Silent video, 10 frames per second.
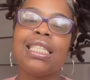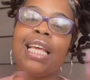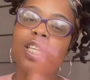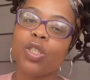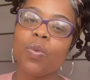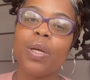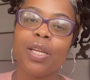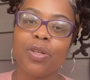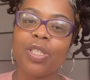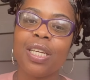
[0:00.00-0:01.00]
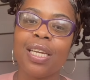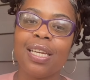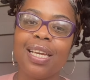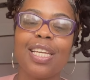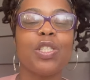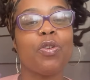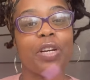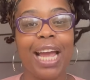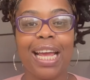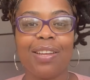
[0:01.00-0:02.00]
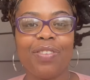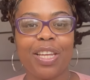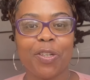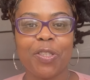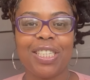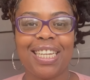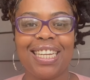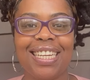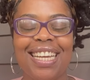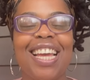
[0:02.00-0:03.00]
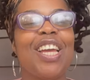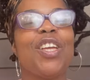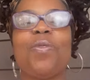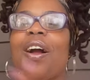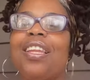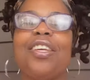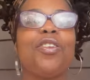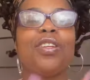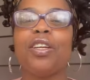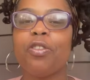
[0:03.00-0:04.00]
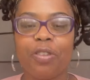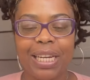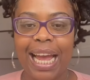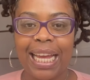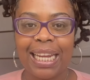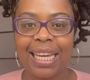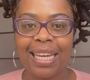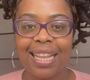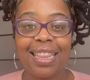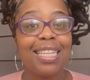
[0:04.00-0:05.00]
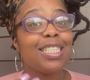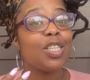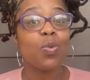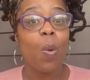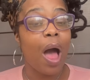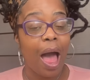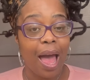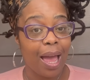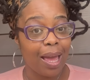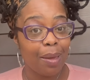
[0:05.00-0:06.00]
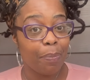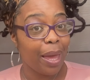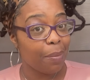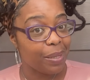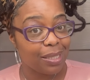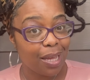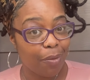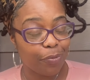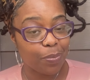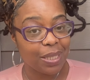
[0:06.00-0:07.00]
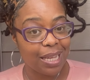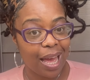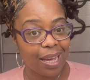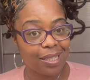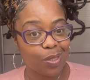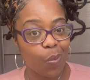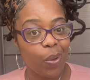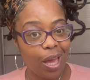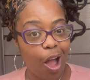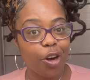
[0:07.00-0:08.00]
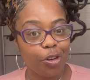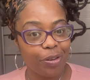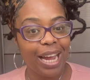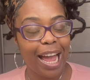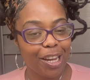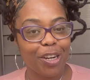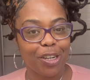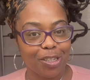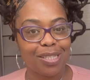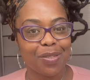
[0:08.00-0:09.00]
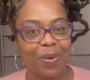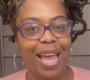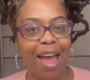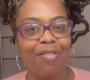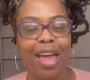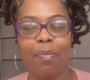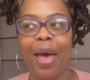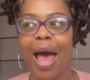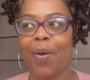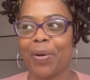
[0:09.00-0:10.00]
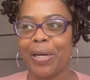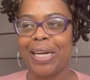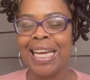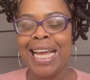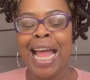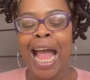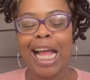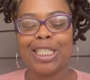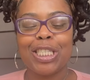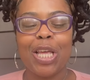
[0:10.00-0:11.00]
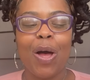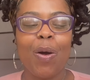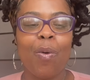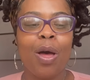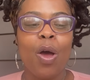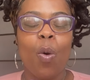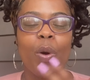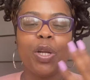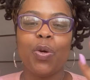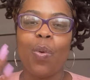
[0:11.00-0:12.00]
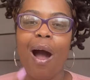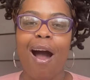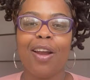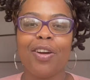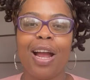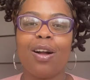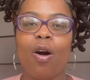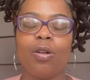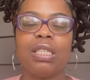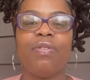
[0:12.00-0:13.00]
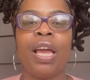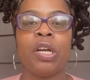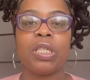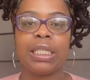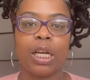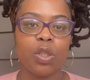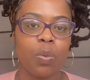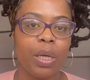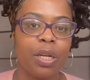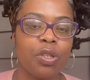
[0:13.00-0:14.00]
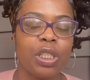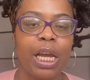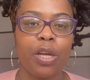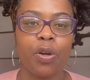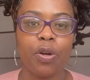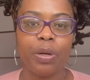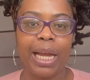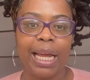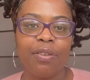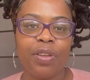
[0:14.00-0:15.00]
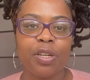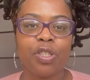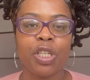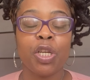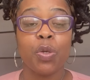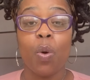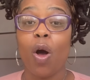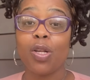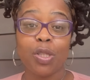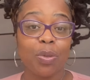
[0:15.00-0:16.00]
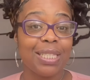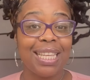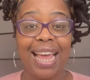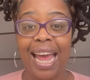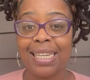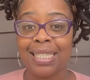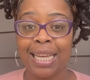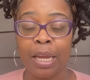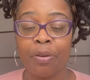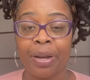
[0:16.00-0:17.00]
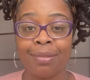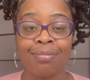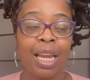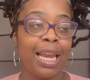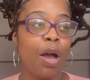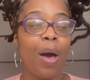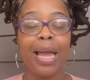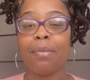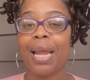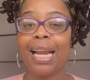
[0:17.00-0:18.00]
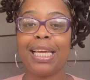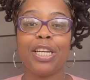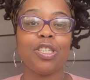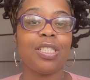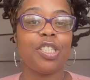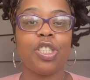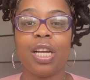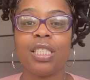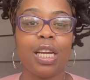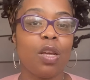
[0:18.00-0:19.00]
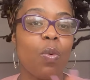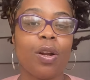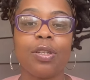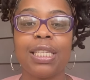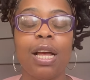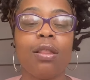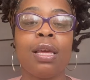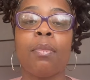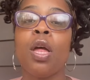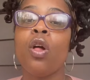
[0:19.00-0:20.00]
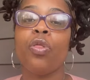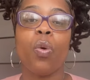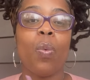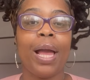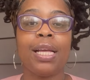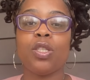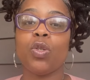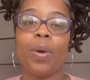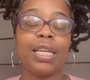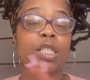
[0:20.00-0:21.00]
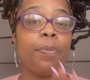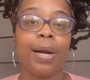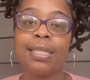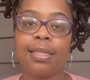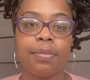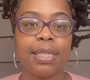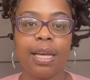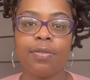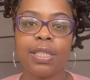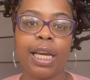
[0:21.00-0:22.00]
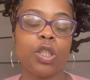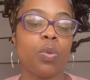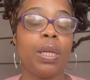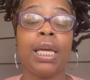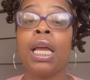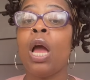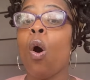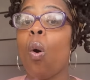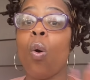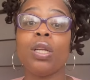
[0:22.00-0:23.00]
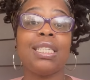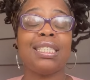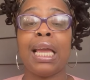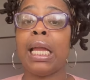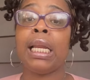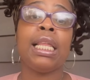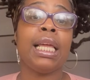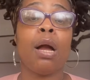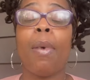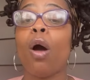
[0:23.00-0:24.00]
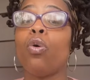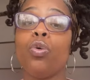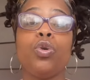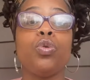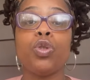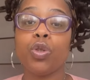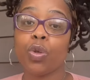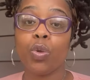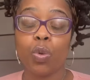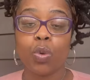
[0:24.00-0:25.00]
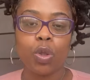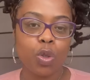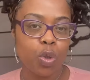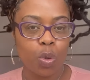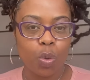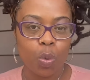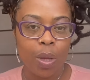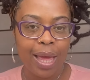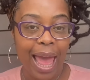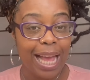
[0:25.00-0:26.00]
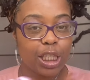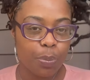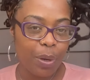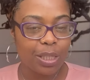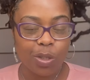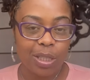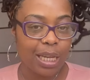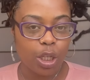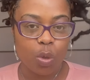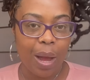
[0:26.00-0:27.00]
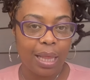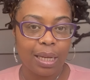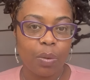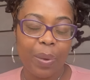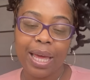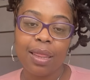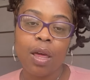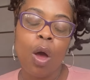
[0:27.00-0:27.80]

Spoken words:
Sexual energy is creative energy. You are literally creating. This is why babies come from sex. We are creators. We have that power. And so when you honor and cultivate your sexual energy and your creative energy, you also see that as sacred. Now, I am not here to judge anyone or tell them the ways to express themselves sexually or to say anything about who you choose to express your sexuality with.